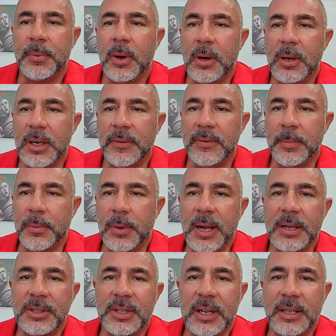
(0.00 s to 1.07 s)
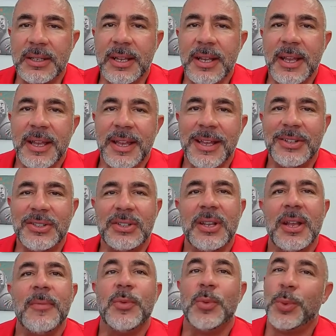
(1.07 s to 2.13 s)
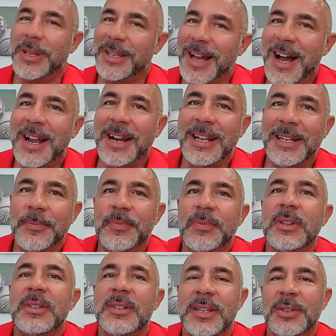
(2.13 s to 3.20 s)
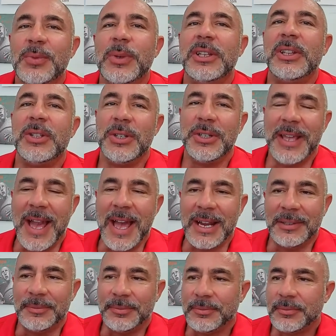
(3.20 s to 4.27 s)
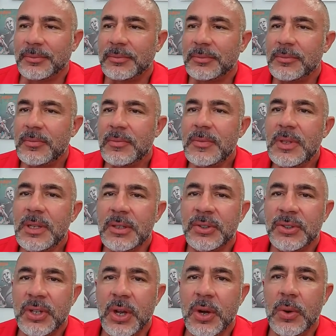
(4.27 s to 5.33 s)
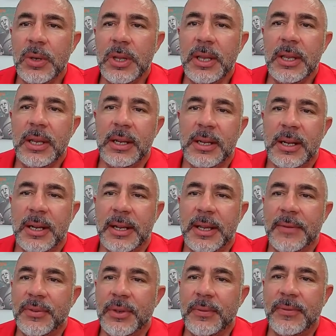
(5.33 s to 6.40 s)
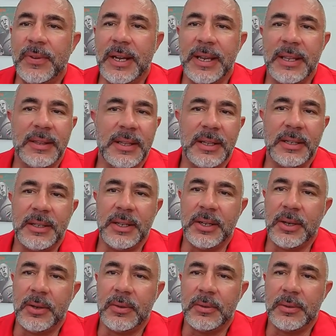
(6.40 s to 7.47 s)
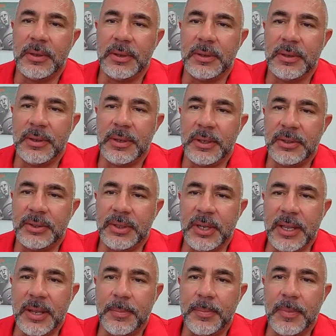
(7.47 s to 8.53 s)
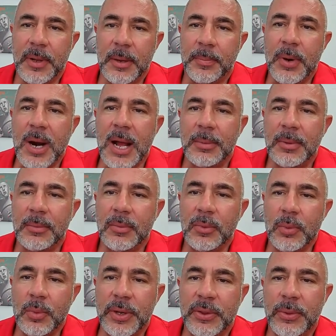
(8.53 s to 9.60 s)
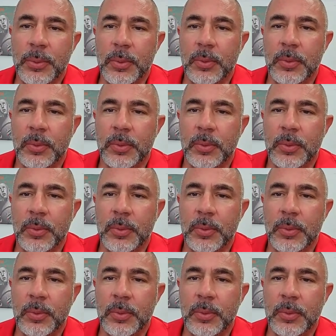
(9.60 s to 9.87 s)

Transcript: part of the project? It's, we got it, did we look at it? So if you find that, there's a problem with